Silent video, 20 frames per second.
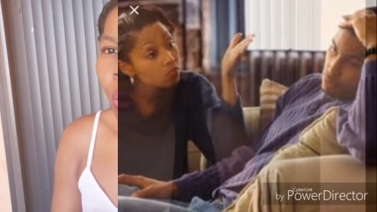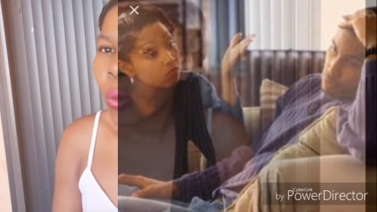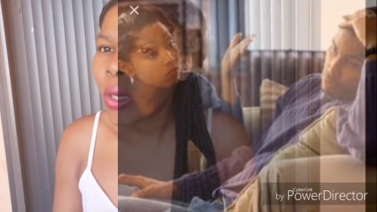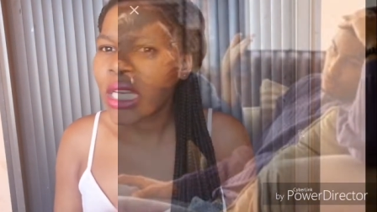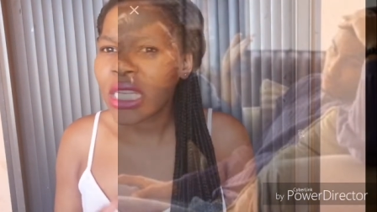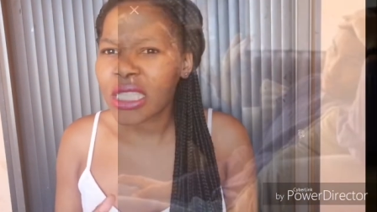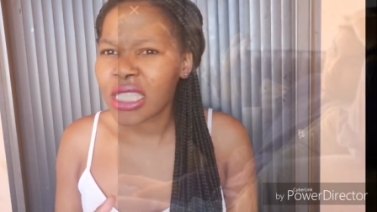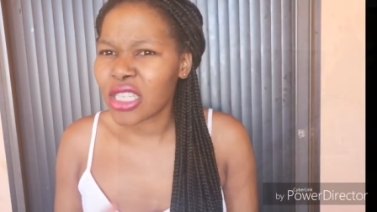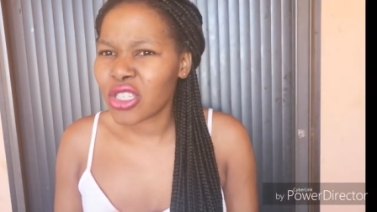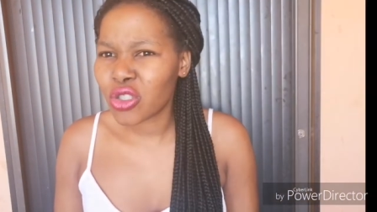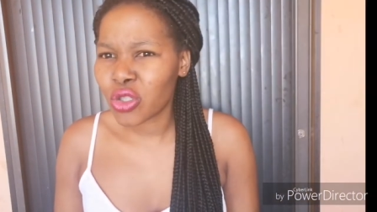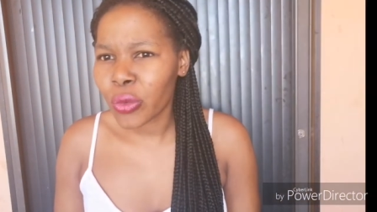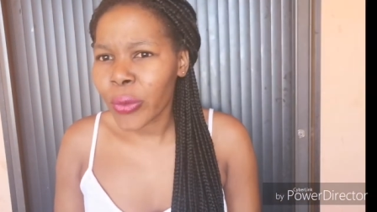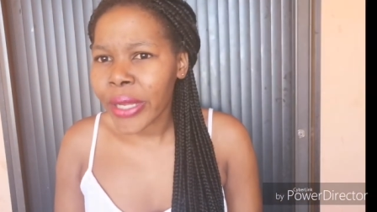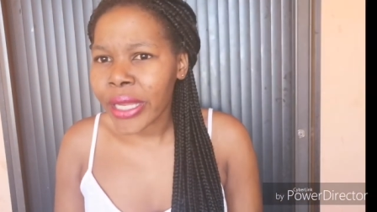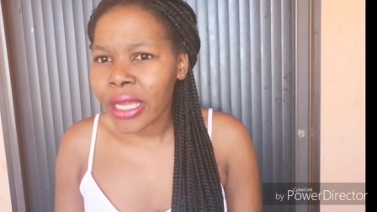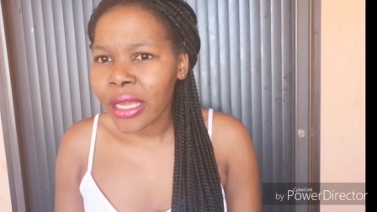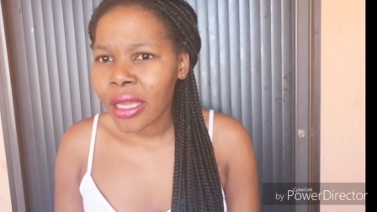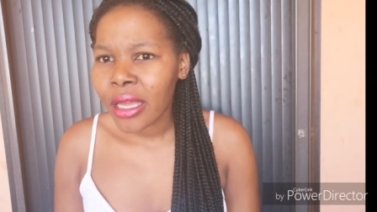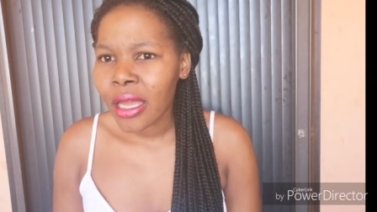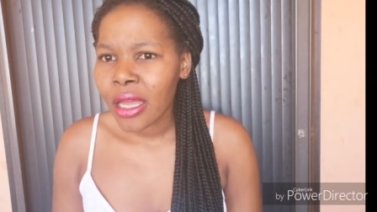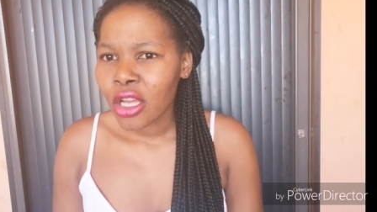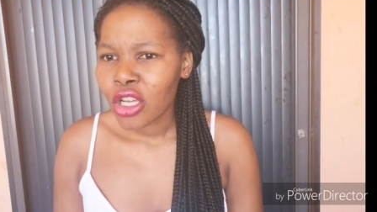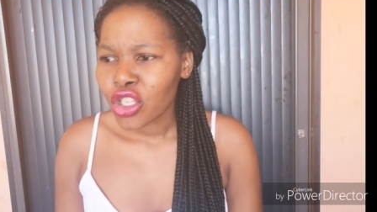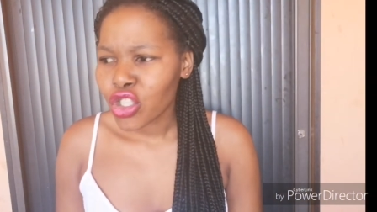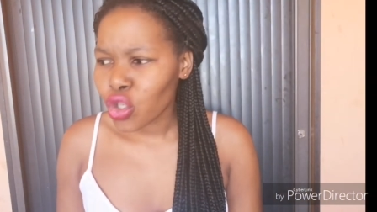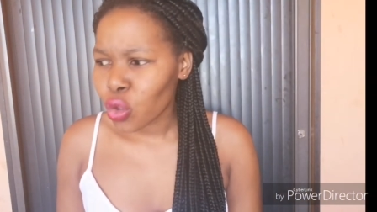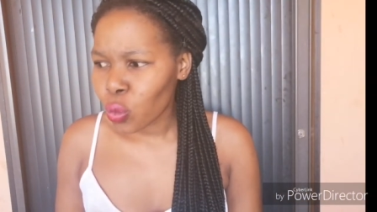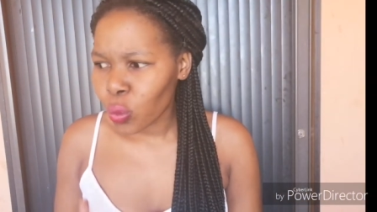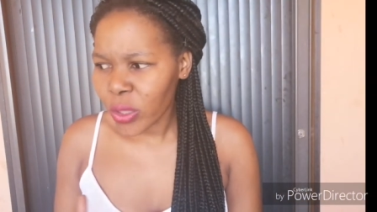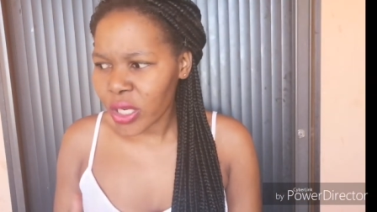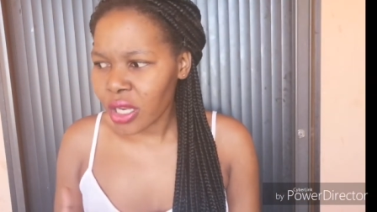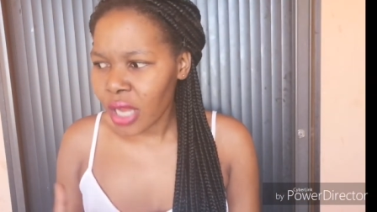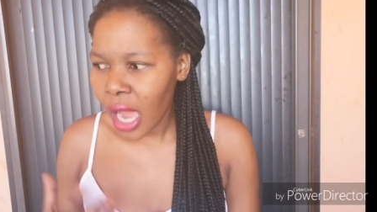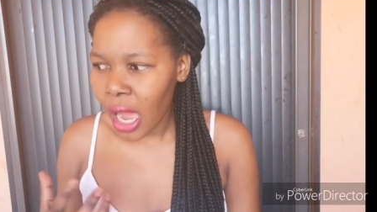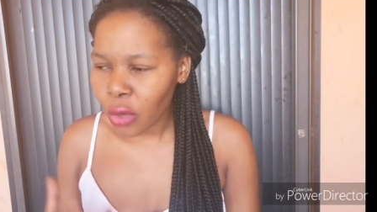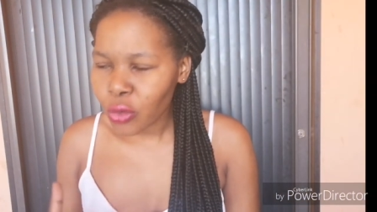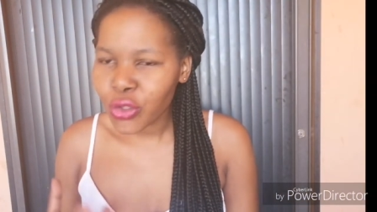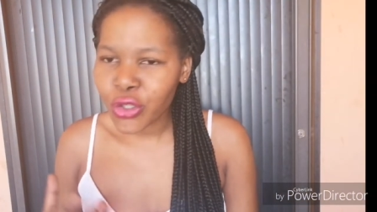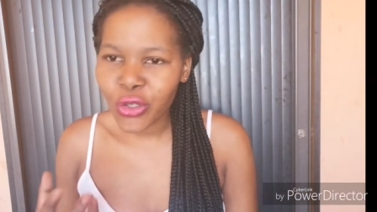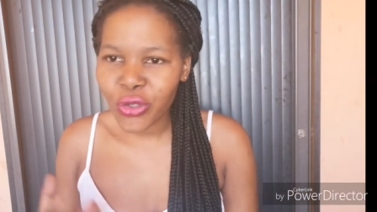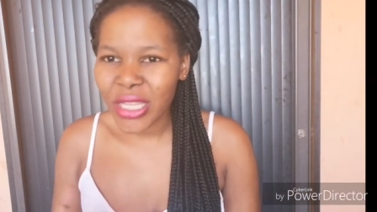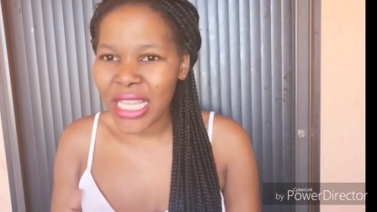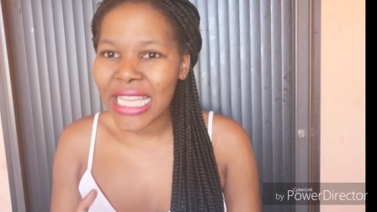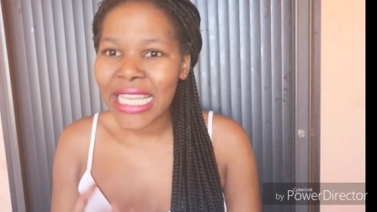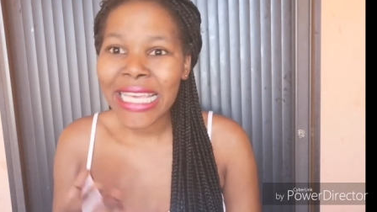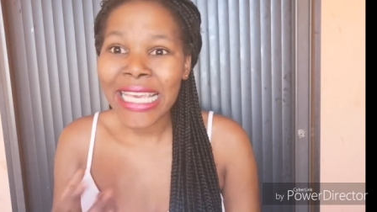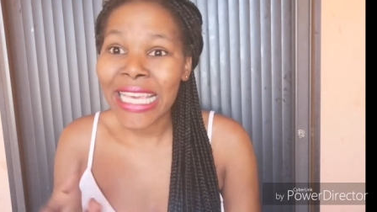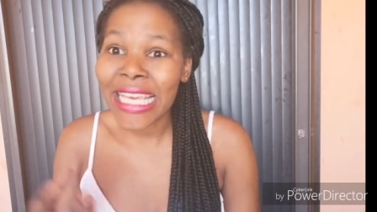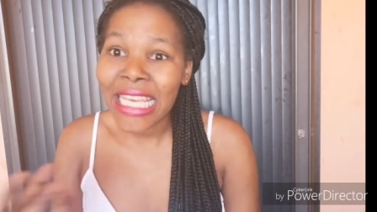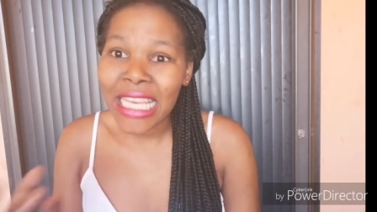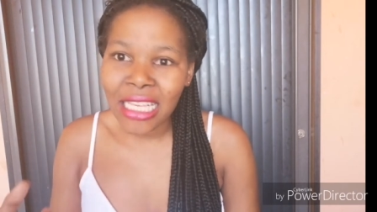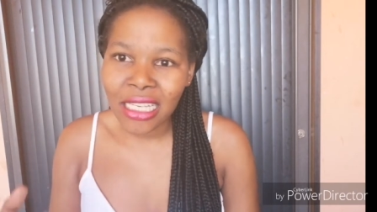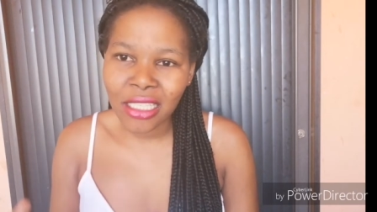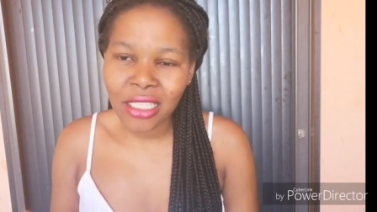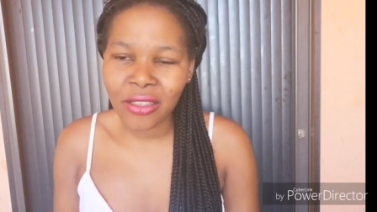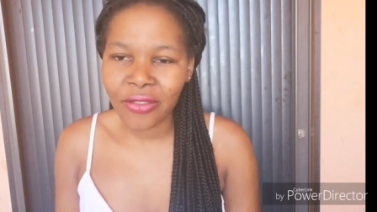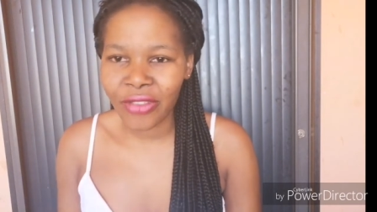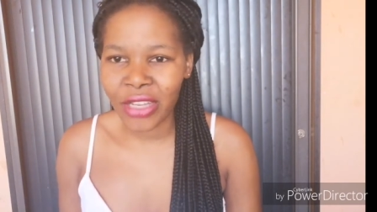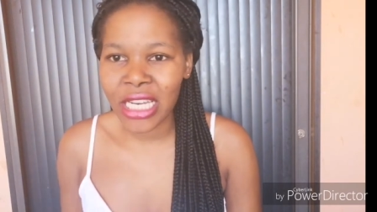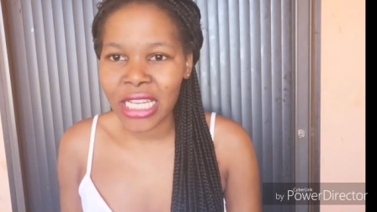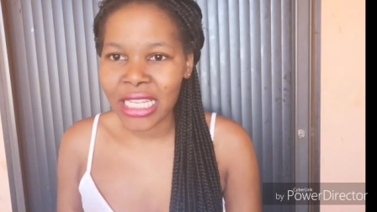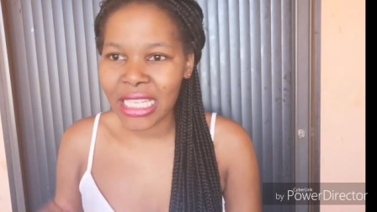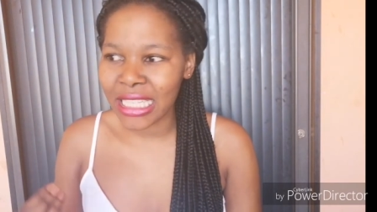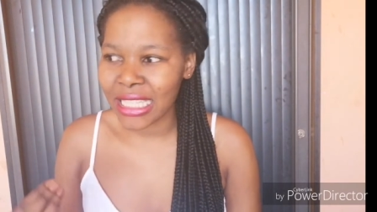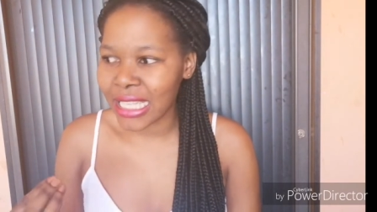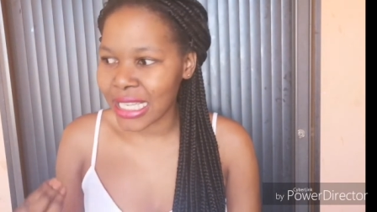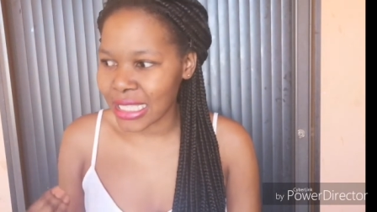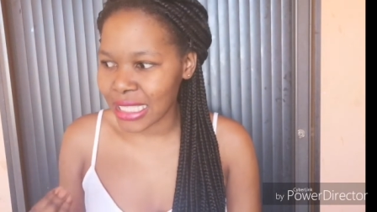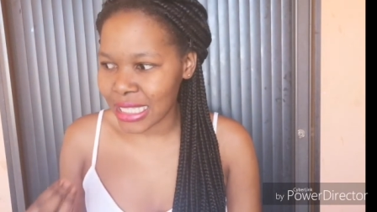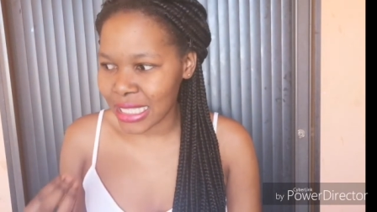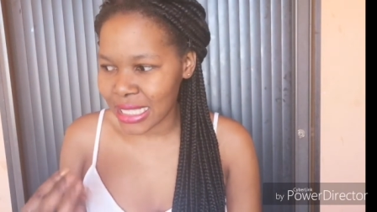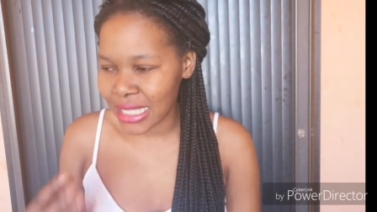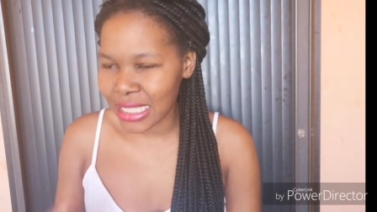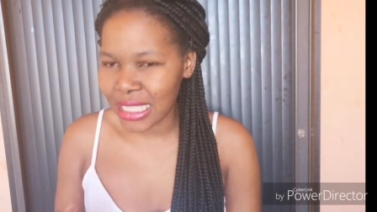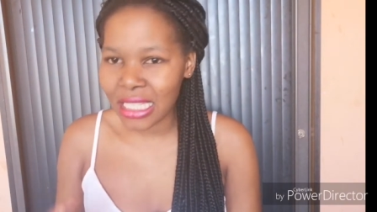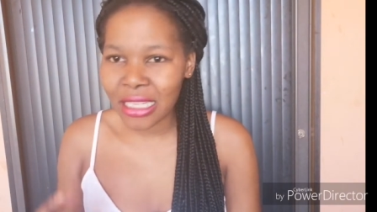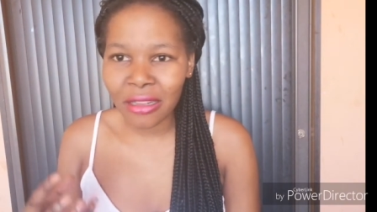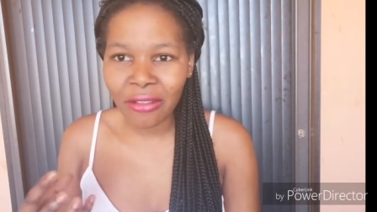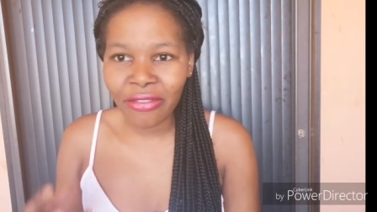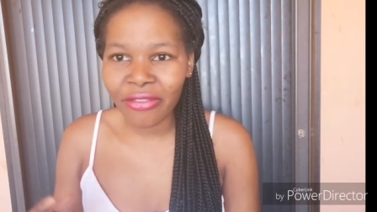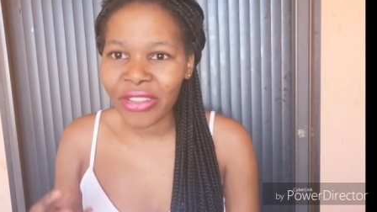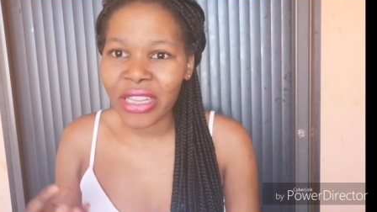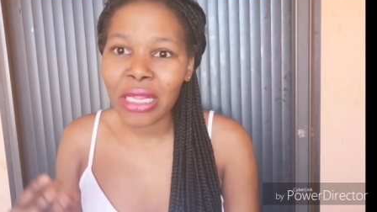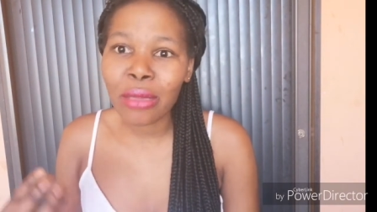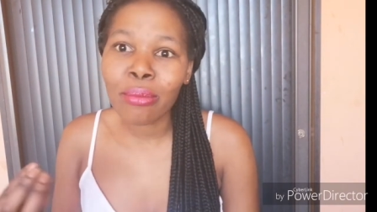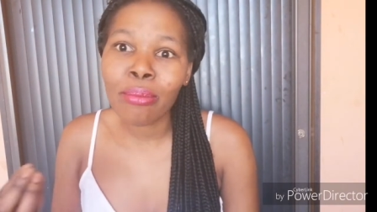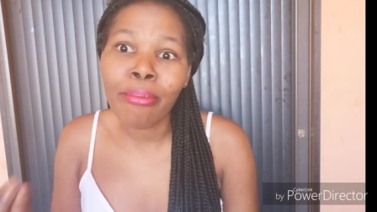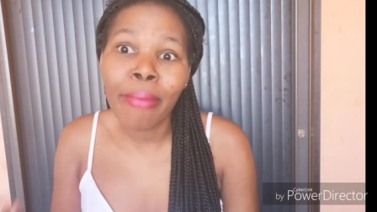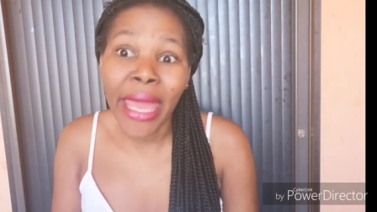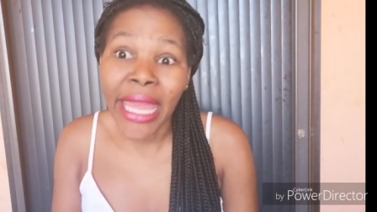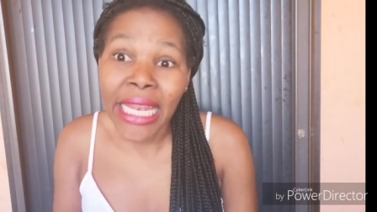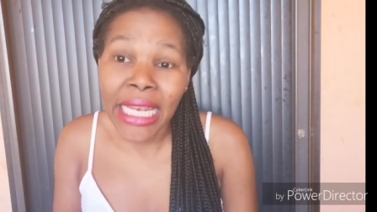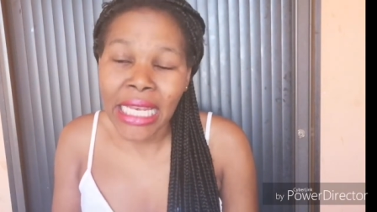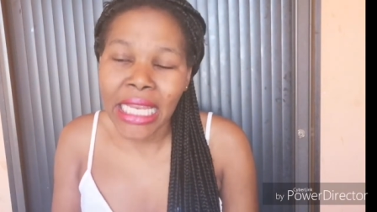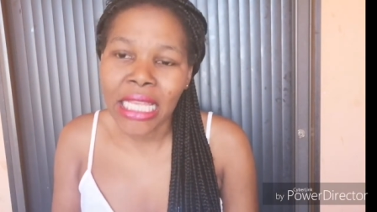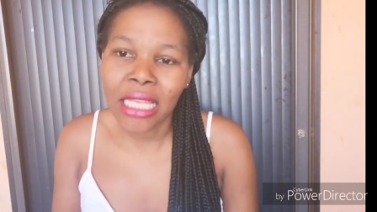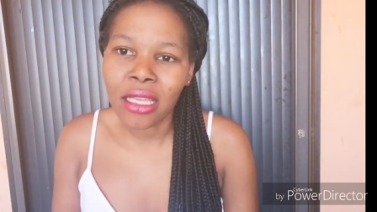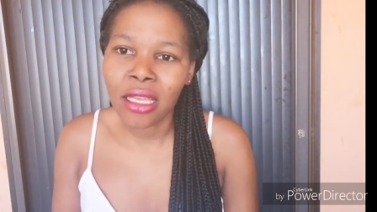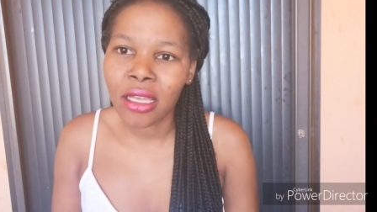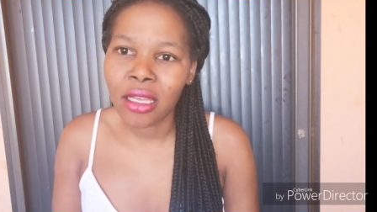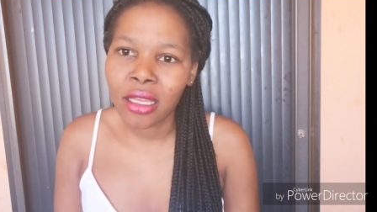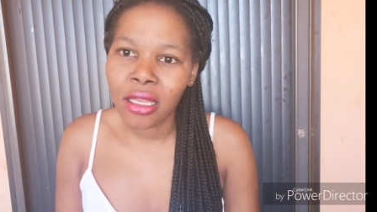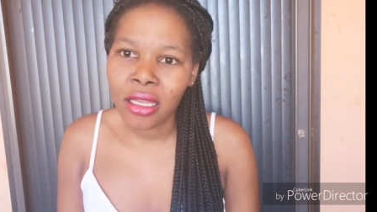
What is he doing? So, what, how do you think he is feeling? Does he still feel manly?